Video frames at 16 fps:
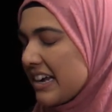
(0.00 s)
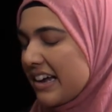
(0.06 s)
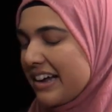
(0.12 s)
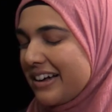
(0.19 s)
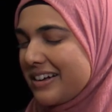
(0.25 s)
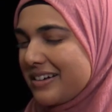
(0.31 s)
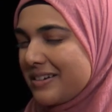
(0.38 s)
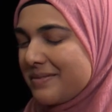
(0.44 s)

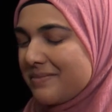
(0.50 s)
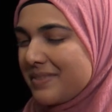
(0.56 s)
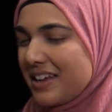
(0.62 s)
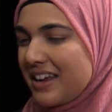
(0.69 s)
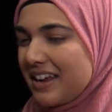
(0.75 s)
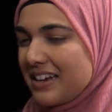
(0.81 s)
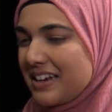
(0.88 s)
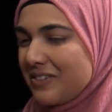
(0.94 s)
Um,
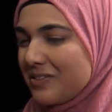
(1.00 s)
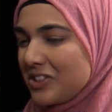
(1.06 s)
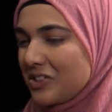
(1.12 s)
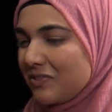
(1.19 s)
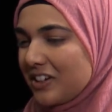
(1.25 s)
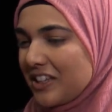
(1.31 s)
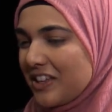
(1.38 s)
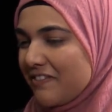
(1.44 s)
and it was
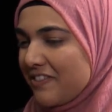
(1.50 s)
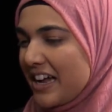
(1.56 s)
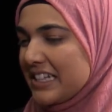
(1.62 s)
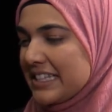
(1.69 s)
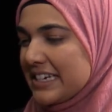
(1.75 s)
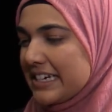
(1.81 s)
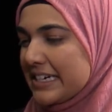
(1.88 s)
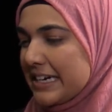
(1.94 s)
really
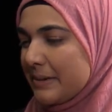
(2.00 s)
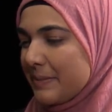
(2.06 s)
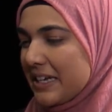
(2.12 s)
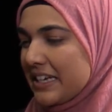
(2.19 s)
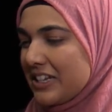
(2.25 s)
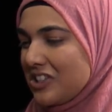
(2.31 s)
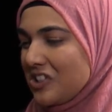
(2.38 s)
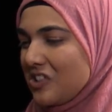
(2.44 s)
fascinating
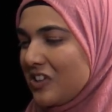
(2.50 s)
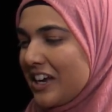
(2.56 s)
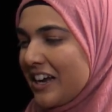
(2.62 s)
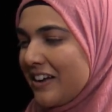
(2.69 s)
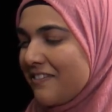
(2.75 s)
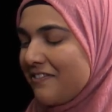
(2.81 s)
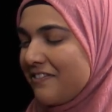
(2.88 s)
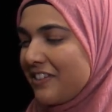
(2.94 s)
because you
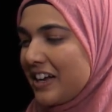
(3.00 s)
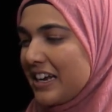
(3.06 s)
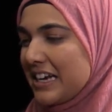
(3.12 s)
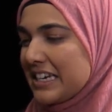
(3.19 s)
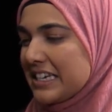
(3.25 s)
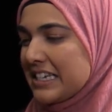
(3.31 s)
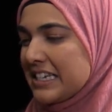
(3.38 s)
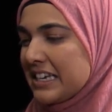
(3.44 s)
can't
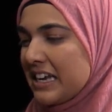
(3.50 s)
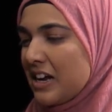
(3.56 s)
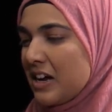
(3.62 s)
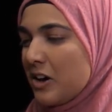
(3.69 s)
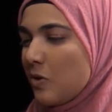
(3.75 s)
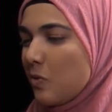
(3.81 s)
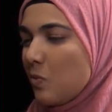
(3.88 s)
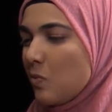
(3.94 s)
find
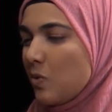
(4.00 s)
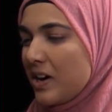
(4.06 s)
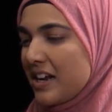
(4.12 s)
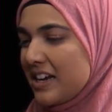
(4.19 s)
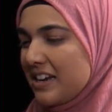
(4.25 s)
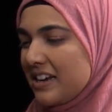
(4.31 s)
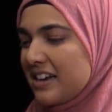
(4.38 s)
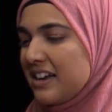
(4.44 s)

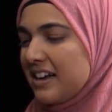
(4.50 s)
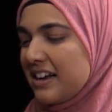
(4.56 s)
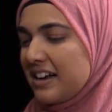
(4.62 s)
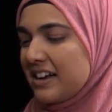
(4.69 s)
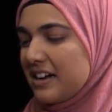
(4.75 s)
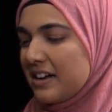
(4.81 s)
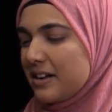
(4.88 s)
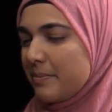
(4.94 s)
one
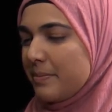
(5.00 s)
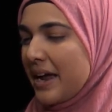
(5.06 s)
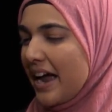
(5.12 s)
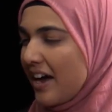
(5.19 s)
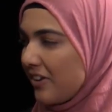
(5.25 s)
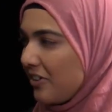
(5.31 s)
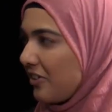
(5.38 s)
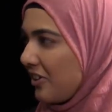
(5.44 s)
uh,
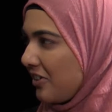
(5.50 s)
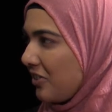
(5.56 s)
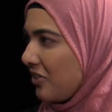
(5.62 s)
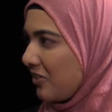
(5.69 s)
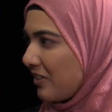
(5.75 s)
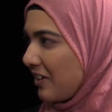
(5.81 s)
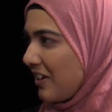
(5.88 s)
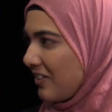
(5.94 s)
pattern
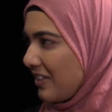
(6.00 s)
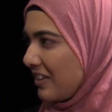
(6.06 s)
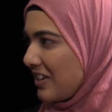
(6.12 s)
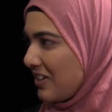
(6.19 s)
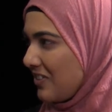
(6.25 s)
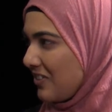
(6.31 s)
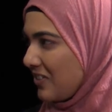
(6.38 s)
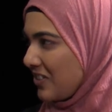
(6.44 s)
throughout the
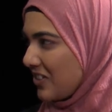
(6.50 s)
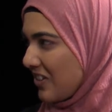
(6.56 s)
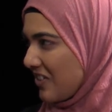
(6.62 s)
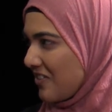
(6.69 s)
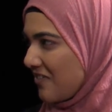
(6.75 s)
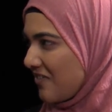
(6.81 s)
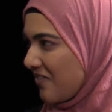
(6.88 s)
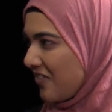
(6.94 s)
use
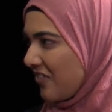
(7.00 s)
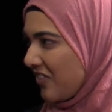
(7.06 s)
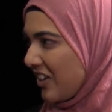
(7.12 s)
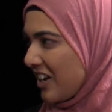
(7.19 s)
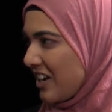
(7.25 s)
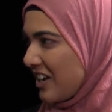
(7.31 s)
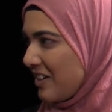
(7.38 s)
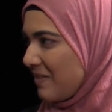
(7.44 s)
of
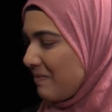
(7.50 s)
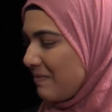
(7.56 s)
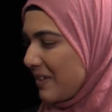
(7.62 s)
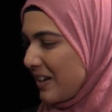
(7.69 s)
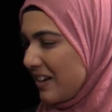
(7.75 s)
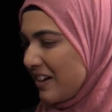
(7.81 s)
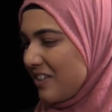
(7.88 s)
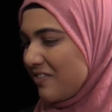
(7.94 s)

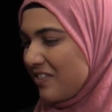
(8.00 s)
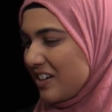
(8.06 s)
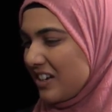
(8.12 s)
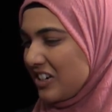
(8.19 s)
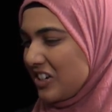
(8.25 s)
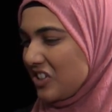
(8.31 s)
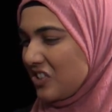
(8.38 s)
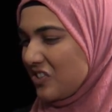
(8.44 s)
-hmm. of uh,
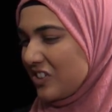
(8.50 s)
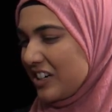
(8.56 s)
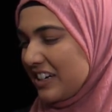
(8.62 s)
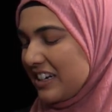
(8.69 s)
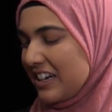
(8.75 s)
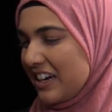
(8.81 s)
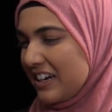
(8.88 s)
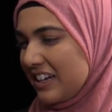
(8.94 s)

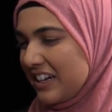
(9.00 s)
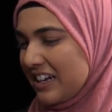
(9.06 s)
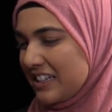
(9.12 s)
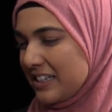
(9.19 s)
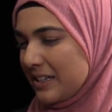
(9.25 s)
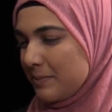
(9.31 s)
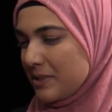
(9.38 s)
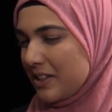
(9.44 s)
distorted kind of
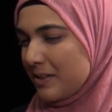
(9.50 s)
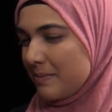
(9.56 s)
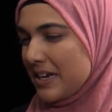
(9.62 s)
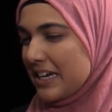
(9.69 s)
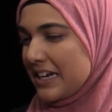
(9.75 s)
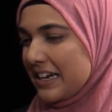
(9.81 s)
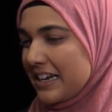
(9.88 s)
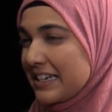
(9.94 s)
concepts in the
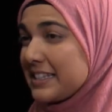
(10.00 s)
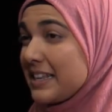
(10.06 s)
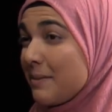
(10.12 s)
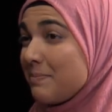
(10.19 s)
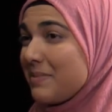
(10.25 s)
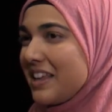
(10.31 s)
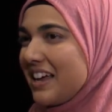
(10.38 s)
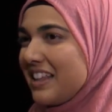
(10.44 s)
media,
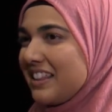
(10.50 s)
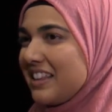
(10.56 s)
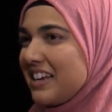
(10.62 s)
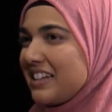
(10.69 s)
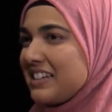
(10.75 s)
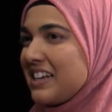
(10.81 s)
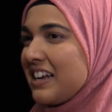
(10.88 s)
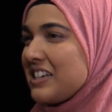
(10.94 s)
except that
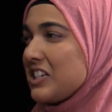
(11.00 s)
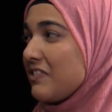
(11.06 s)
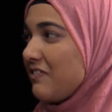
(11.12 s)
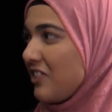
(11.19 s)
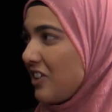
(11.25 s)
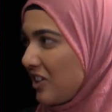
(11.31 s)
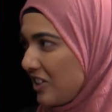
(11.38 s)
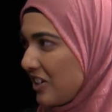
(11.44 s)
they tend to
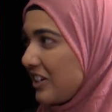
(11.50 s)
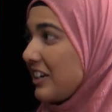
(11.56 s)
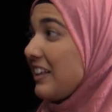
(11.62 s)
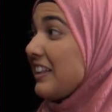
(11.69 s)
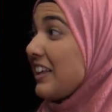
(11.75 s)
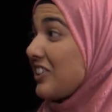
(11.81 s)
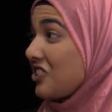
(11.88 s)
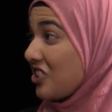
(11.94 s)
fall on
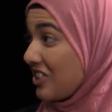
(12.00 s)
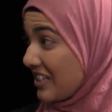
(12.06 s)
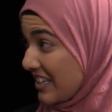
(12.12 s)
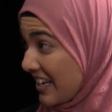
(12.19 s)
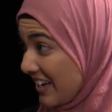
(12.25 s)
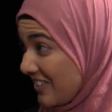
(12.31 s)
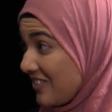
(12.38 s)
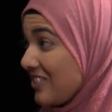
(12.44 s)
election
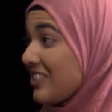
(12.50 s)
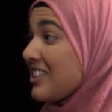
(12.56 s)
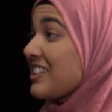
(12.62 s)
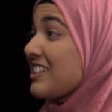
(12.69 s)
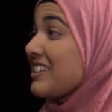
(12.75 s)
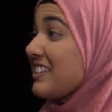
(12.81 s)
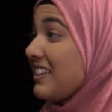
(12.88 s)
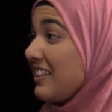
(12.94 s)

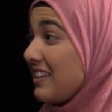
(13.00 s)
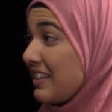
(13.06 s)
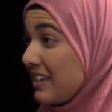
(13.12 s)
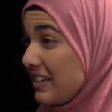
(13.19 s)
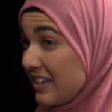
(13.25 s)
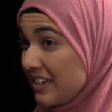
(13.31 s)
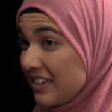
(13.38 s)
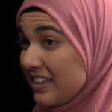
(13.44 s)
cycles. Mm -hmm.
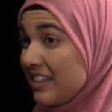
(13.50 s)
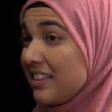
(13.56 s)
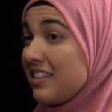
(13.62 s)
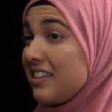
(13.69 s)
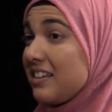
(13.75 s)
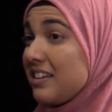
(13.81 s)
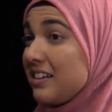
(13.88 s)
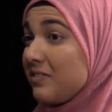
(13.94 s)
The
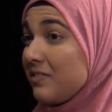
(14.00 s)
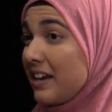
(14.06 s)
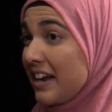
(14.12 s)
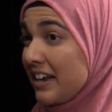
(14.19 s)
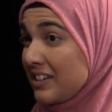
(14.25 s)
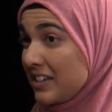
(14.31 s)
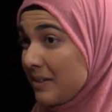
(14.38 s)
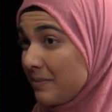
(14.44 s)
the
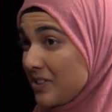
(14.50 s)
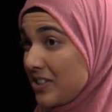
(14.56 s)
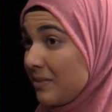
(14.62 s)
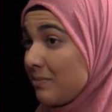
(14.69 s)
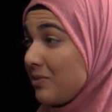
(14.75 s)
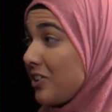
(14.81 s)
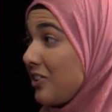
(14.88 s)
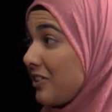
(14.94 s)
anti-Muslim
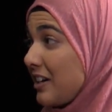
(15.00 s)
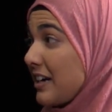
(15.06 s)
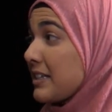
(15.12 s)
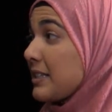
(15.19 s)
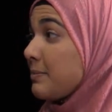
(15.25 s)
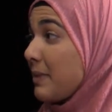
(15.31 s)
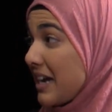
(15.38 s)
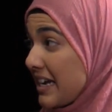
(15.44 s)
mm. rhetoric
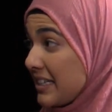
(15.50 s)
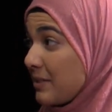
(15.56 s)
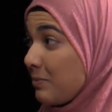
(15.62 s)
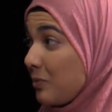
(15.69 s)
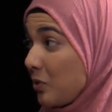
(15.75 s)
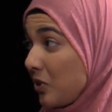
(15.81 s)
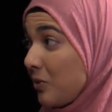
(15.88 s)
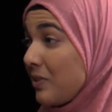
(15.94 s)
spikes
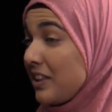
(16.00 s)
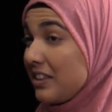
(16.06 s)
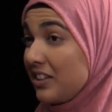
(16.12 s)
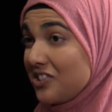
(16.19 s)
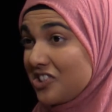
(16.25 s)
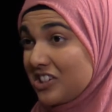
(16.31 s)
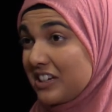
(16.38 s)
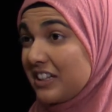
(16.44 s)
more when
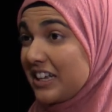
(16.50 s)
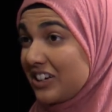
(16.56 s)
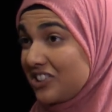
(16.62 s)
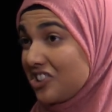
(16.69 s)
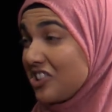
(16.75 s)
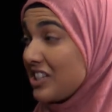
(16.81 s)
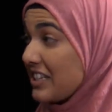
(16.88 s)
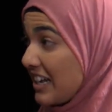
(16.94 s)
there's an
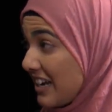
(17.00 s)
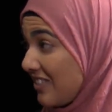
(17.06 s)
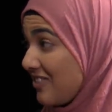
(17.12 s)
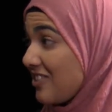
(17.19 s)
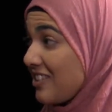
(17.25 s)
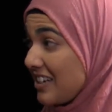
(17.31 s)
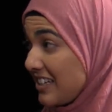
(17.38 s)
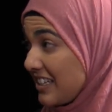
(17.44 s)
election
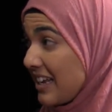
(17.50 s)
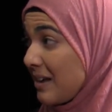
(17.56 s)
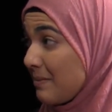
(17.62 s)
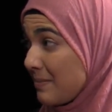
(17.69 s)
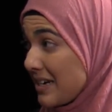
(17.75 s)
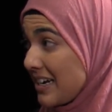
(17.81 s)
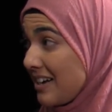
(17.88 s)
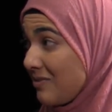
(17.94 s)
cycle that's
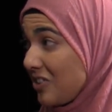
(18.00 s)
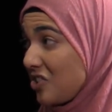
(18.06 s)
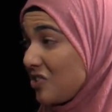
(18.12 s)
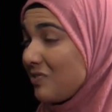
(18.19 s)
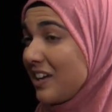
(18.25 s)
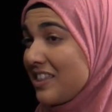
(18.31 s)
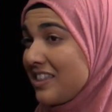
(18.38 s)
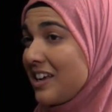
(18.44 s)
happening, which
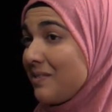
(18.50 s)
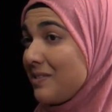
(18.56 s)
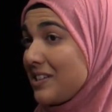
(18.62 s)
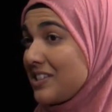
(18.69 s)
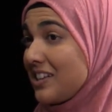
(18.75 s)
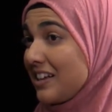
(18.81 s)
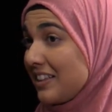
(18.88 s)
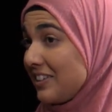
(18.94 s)
I think we
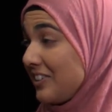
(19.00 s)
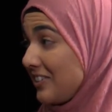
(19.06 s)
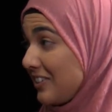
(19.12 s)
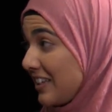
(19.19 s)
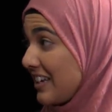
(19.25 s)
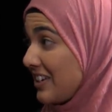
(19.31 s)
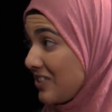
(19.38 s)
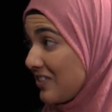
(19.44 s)
saw
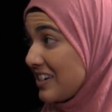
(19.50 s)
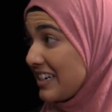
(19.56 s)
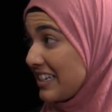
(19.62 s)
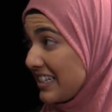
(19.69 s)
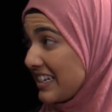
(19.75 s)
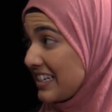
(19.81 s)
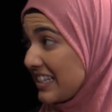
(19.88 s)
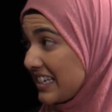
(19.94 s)
clearly in
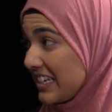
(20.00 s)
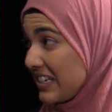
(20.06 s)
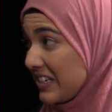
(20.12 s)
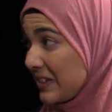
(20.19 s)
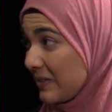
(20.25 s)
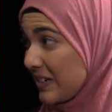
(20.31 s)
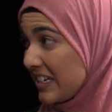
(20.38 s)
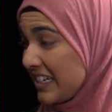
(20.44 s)
2016 -hmm.
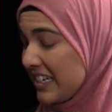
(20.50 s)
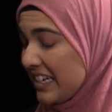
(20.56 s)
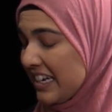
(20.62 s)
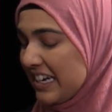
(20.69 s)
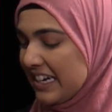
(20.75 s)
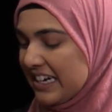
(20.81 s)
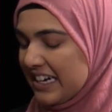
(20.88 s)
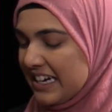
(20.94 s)
as well.
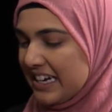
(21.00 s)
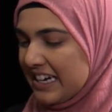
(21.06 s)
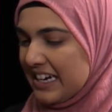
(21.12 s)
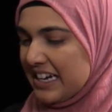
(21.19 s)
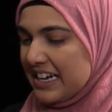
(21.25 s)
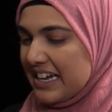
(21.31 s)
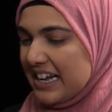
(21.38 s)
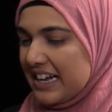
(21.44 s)
Mm-hmm.
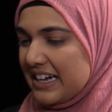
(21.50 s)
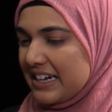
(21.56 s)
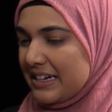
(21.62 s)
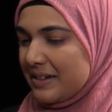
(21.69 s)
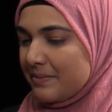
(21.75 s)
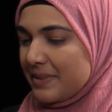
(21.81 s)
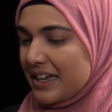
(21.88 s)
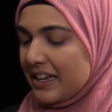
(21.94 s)

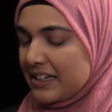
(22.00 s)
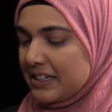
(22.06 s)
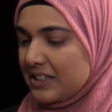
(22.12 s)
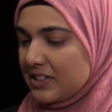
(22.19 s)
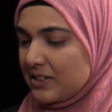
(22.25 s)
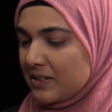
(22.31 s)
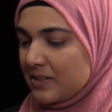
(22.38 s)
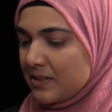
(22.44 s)
Um, and
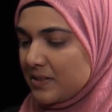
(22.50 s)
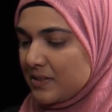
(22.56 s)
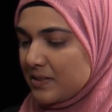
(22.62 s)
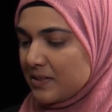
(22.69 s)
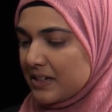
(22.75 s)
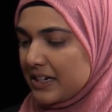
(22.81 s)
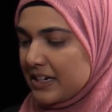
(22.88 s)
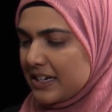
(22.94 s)

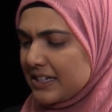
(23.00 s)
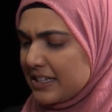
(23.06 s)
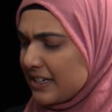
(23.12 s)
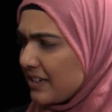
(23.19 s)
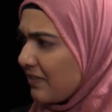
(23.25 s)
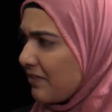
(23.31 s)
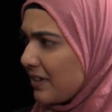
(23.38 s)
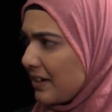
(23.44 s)
so it is a
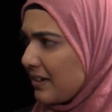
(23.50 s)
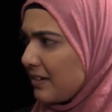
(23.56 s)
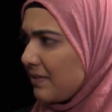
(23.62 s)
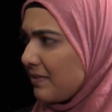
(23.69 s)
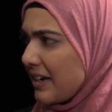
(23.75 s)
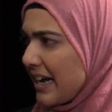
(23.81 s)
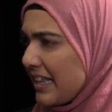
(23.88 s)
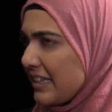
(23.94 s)
different
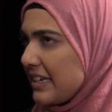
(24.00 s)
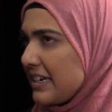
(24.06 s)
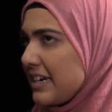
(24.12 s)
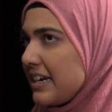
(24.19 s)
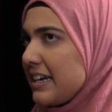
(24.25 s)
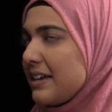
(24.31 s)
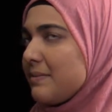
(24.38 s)
reality.